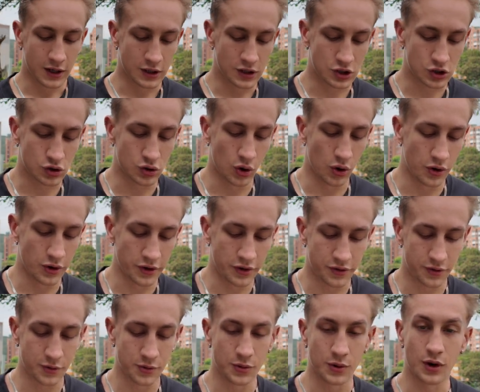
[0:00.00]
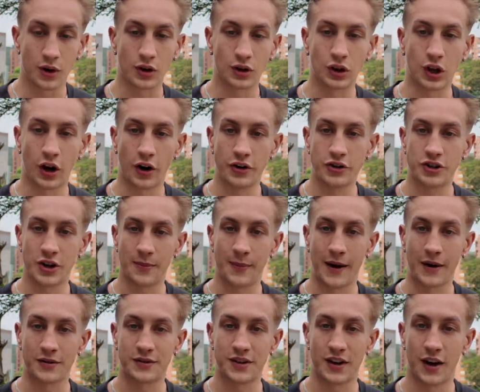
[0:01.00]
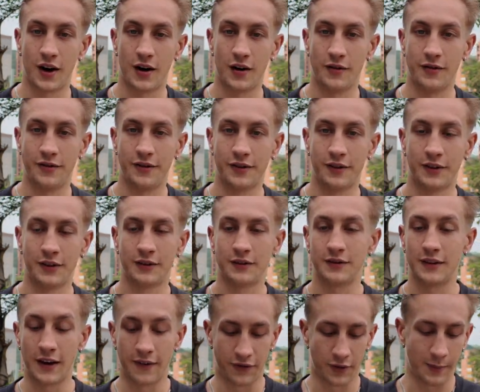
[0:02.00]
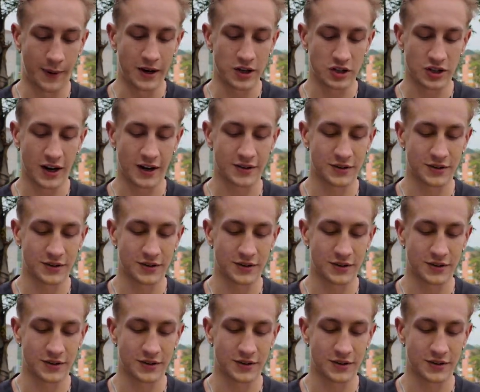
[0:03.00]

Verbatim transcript: scrolling through large amounts of information.